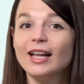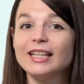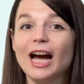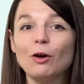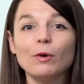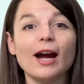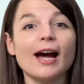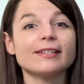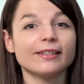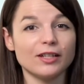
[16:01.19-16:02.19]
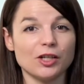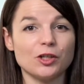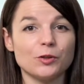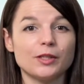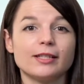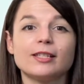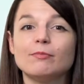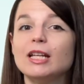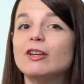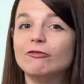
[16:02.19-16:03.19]
Now we're asking you to
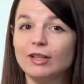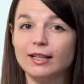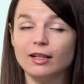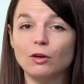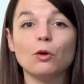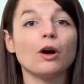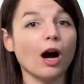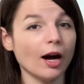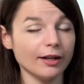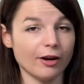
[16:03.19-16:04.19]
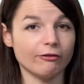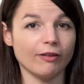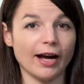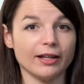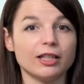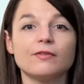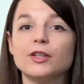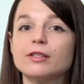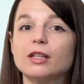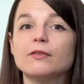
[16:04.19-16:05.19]
submit a video or audio file of
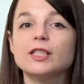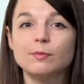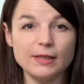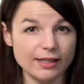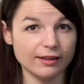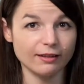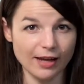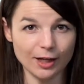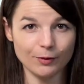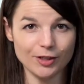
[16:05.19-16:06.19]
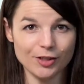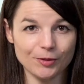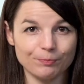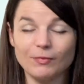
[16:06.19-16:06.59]
yourself speaking the language.